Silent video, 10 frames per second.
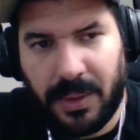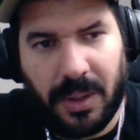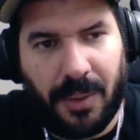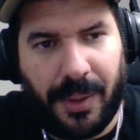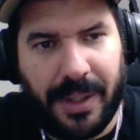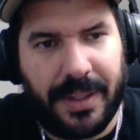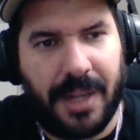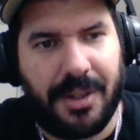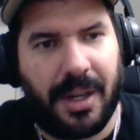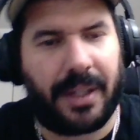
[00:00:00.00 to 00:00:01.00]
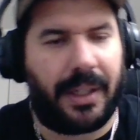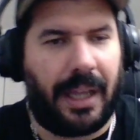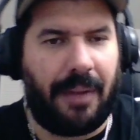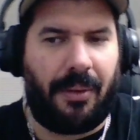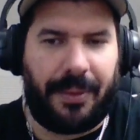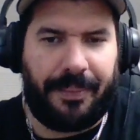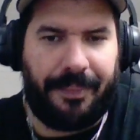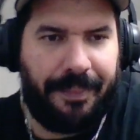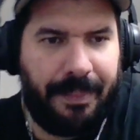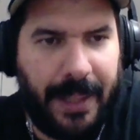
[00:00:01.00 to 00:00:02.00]
queen c8 check, game over.
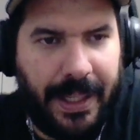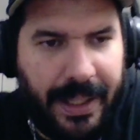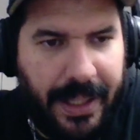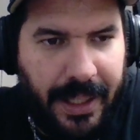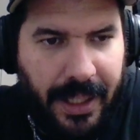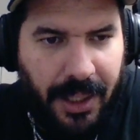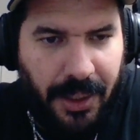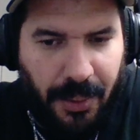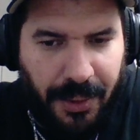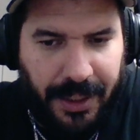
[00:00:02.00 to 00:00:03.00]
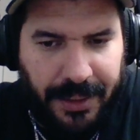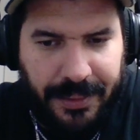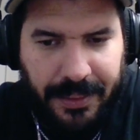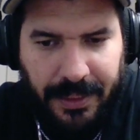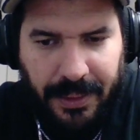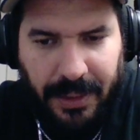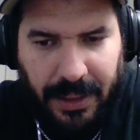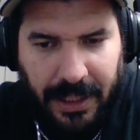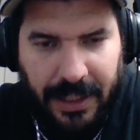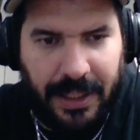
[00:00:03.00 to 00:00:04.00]
You are done.
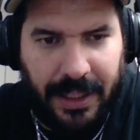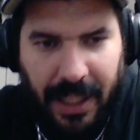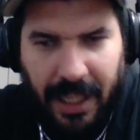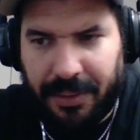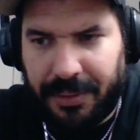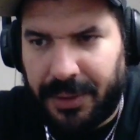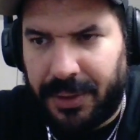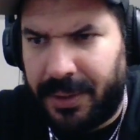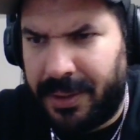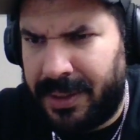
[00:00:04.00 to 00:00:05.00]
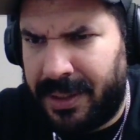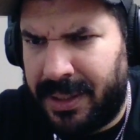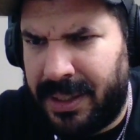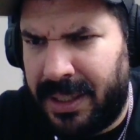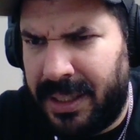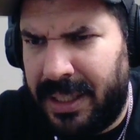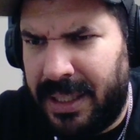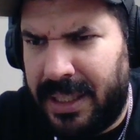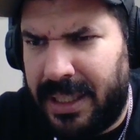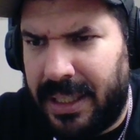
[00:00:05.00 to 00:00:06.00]
And then after
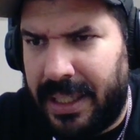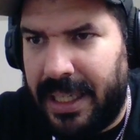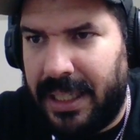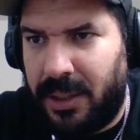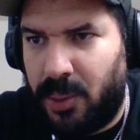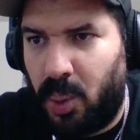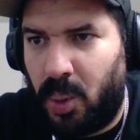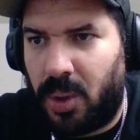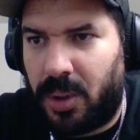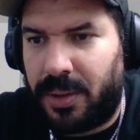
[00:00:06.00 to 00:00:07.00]
el duro,